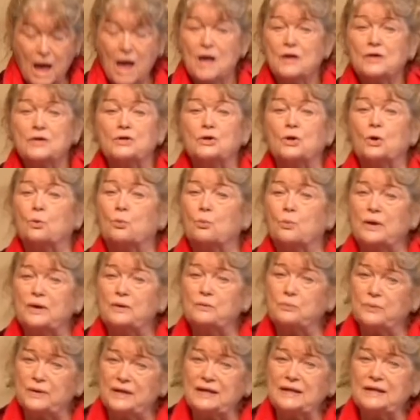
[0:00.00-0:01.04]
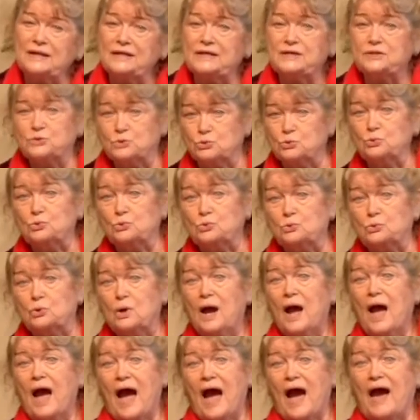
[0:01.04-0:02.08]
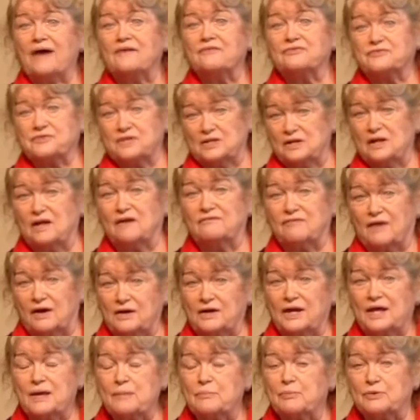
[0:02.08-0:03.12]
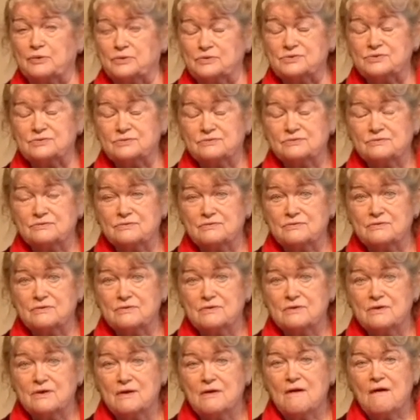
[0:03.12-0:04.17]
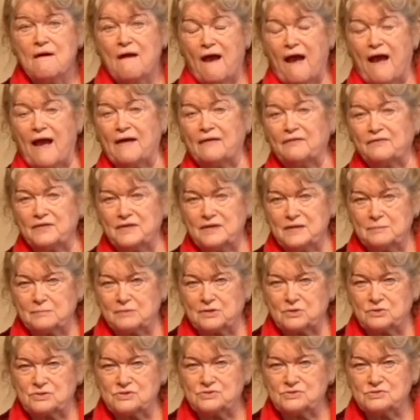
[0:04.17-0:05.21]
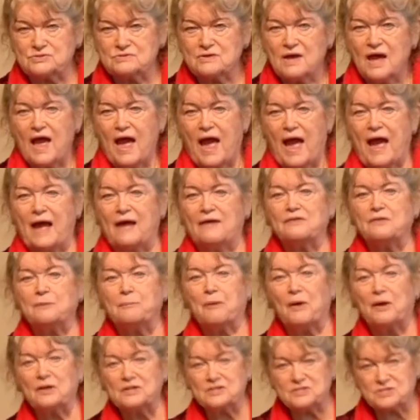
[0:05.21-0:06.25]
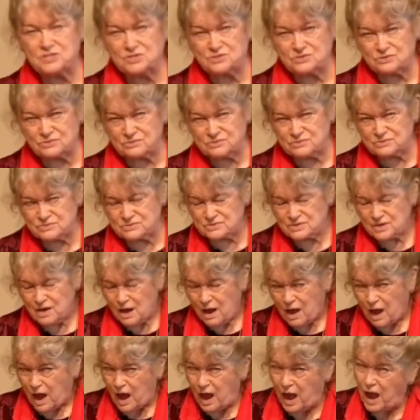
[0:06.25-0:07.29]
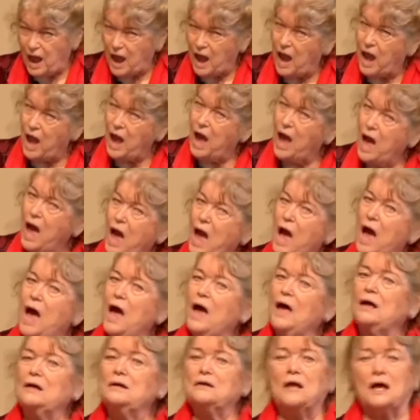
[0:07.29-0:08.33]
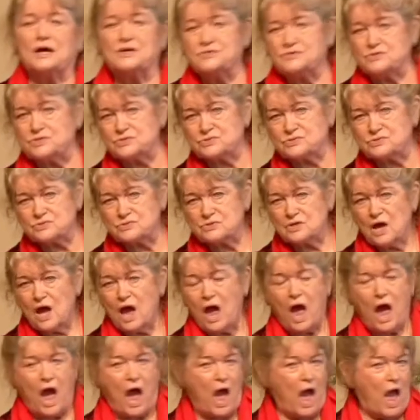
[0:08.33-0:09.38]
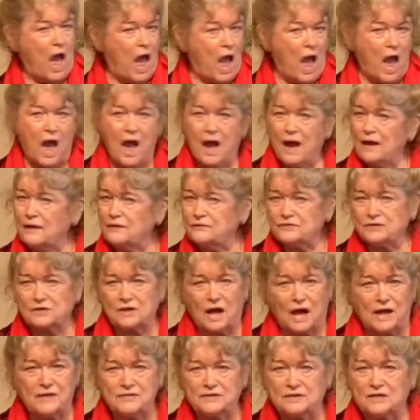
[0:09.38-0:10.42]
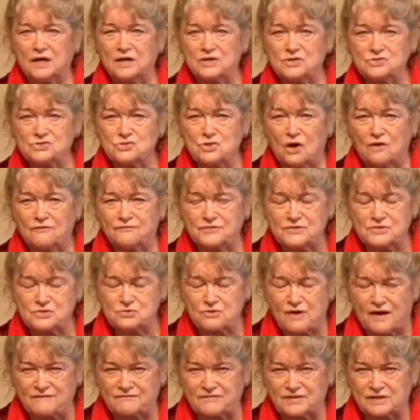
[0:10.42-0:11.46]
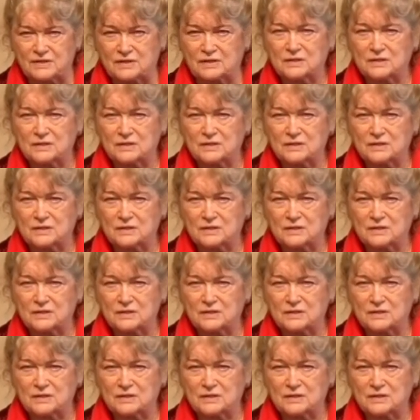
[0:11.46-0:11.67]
You know, we really do have to love our neighbors and the immigrants and the politicians and ISIS and the guy that cut us off in traffic.